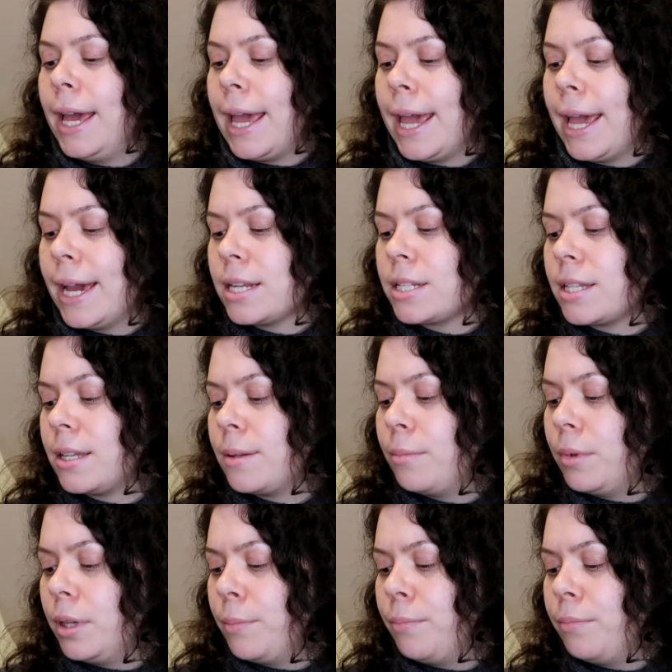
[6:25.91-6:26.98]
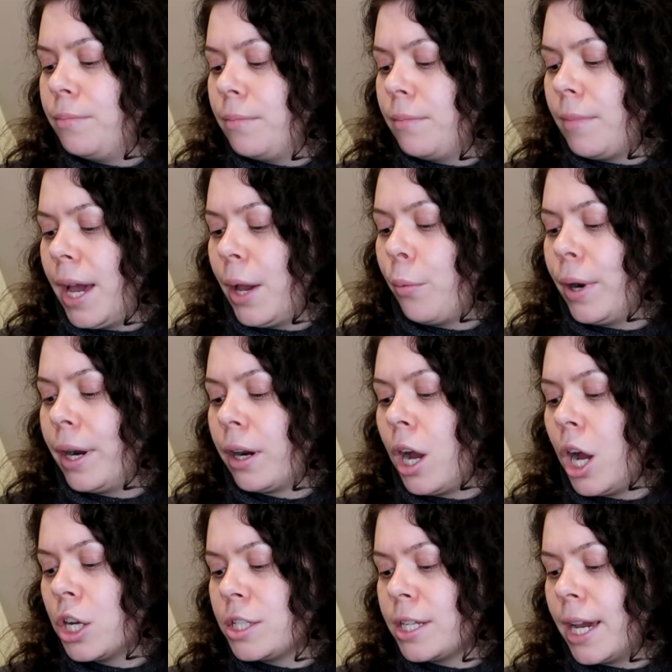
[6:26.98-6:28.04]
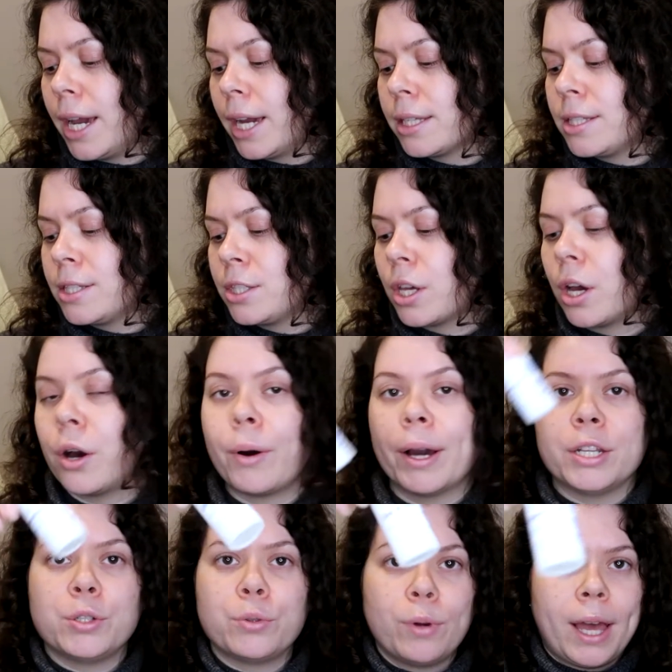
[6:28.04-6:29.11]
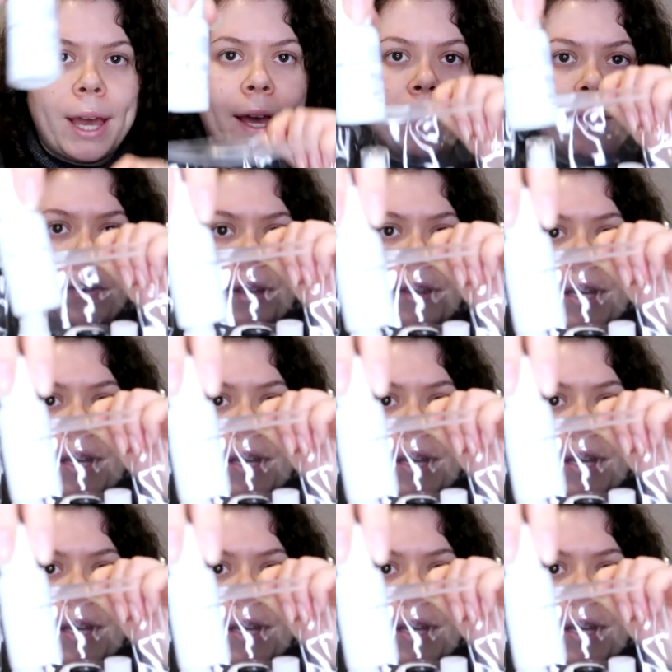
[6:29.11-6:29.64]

And I wear contacts, so I do have